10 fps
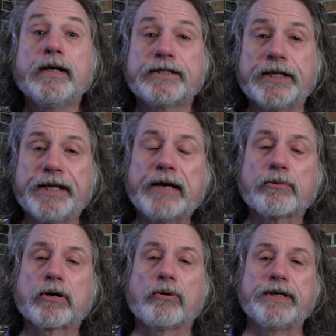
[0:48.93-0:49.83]
Today
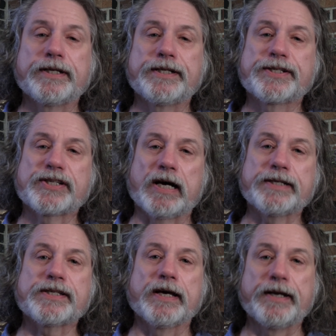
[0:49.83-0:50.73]
we're going to
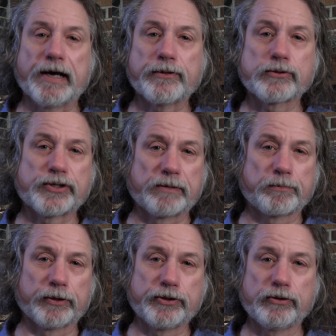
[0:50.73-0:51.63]
discuss another
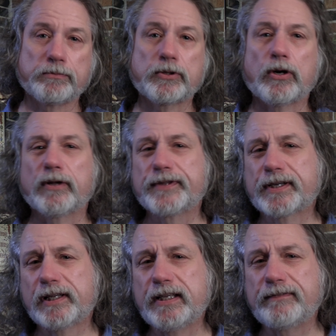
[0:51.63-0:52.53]
simple neume called the
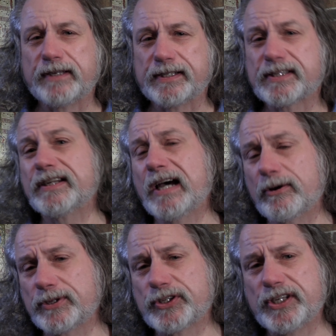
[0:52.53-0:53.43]
Clivis and how
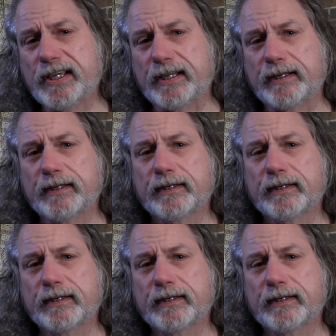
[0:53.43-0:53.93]
to sing it.